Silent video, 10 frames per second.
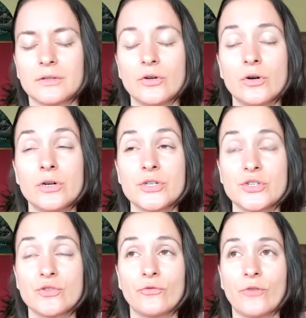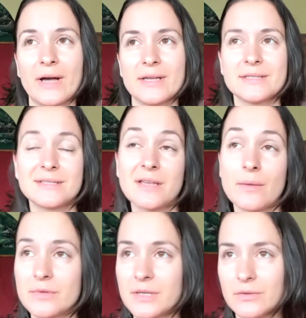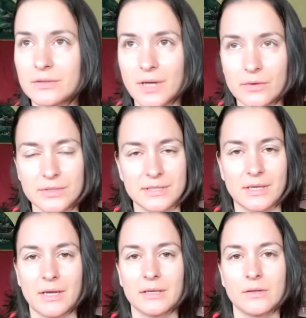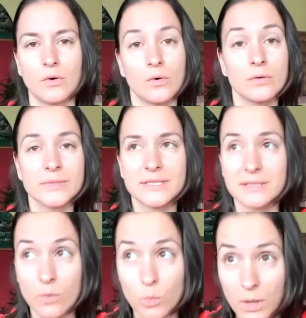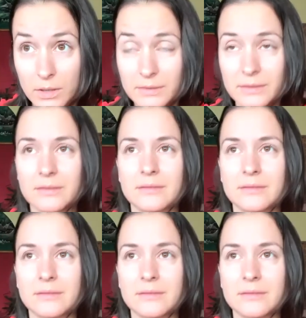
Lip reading: the urge to find something on the outside or with someone,